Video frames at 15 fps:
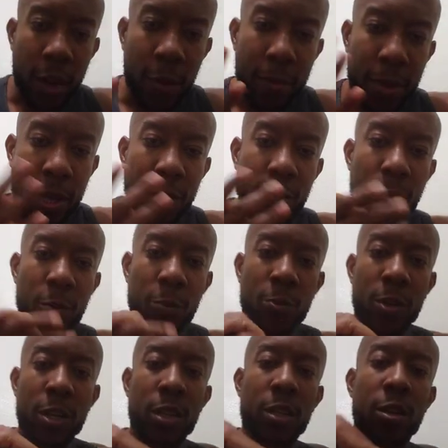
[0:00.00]
Oh man, we're
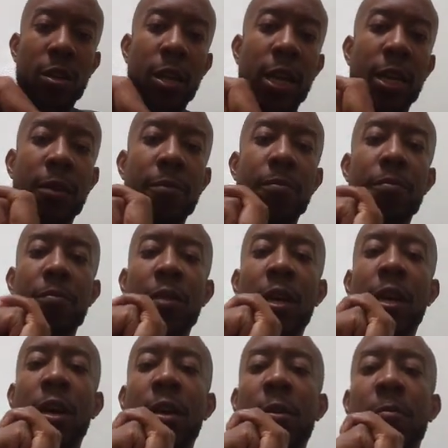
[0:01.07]
running a little late.
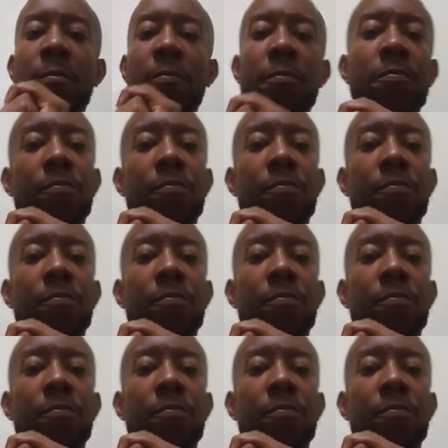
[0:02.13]
Um,